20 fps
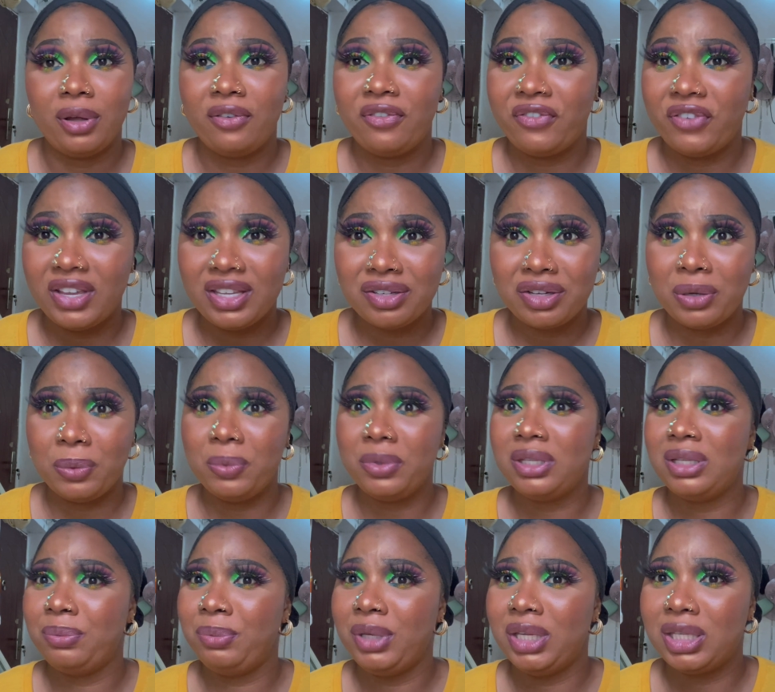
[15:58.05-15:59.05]
face
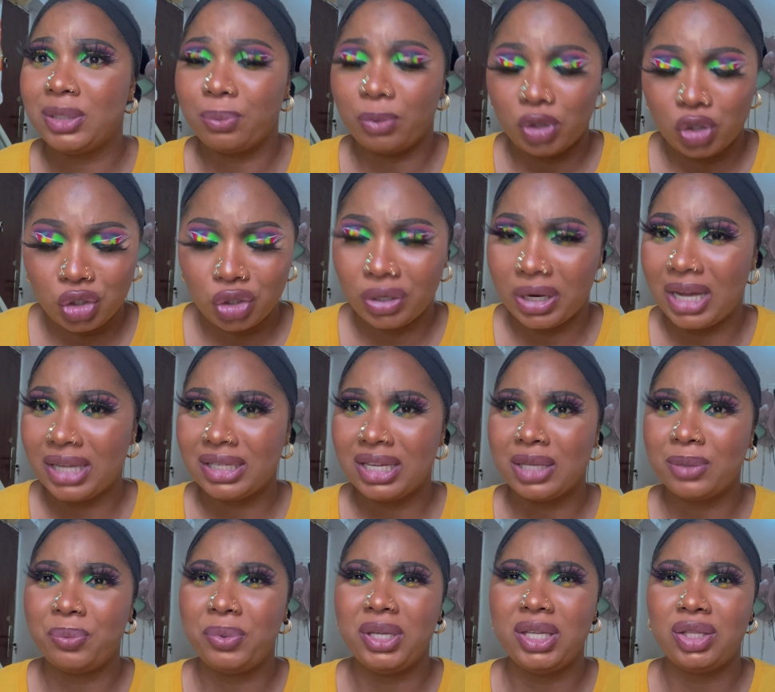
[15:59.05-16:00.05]
community, be it
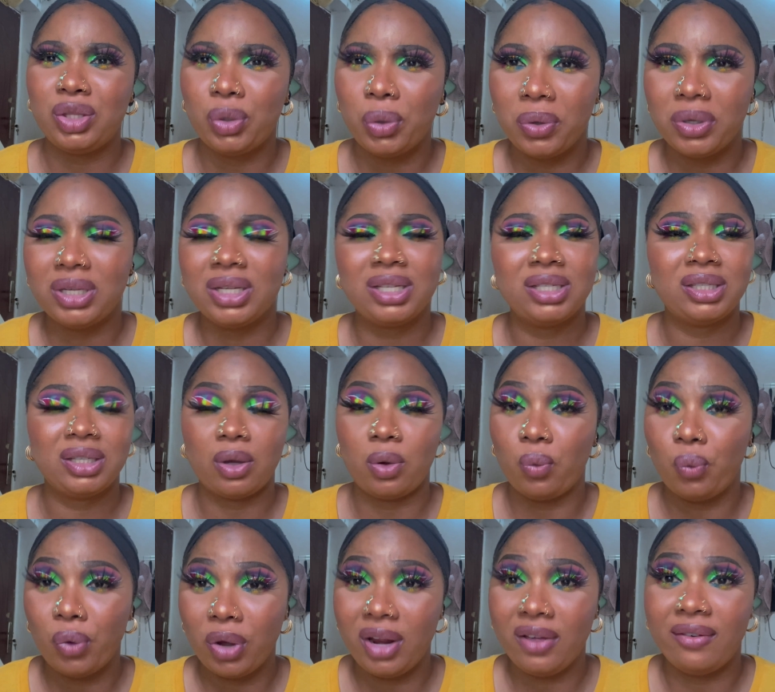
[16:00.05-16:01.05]
moisturizers, it toners,
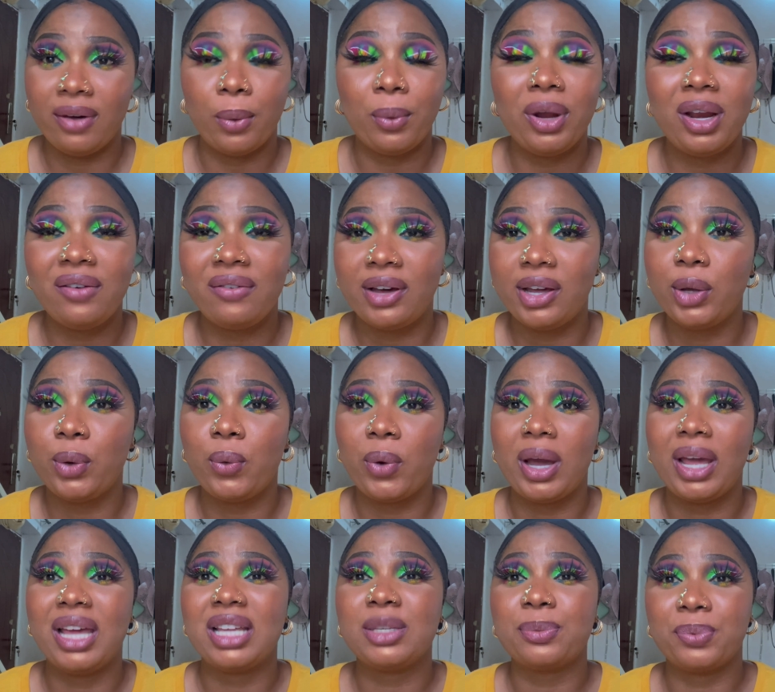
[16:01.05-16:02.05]
whatever, whatever
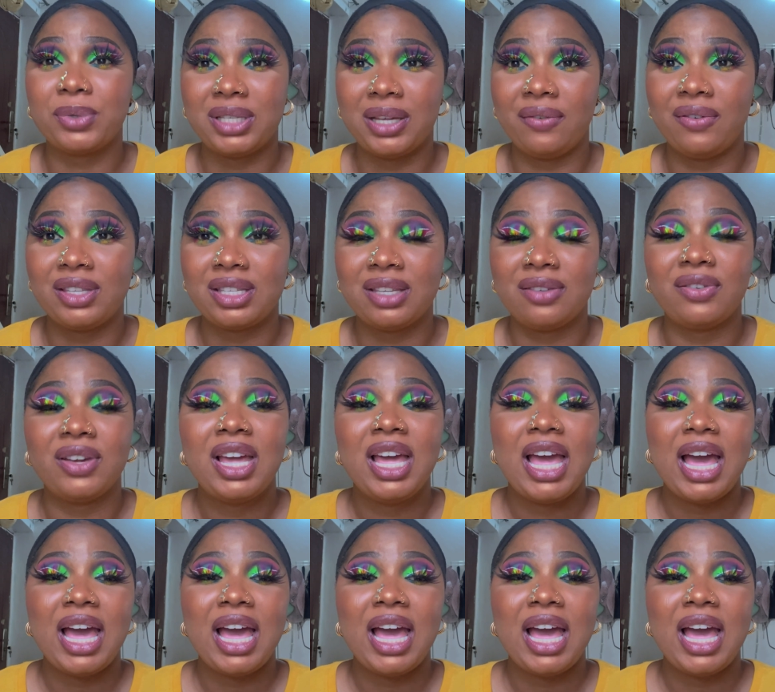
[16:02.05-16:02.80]
requires preservative.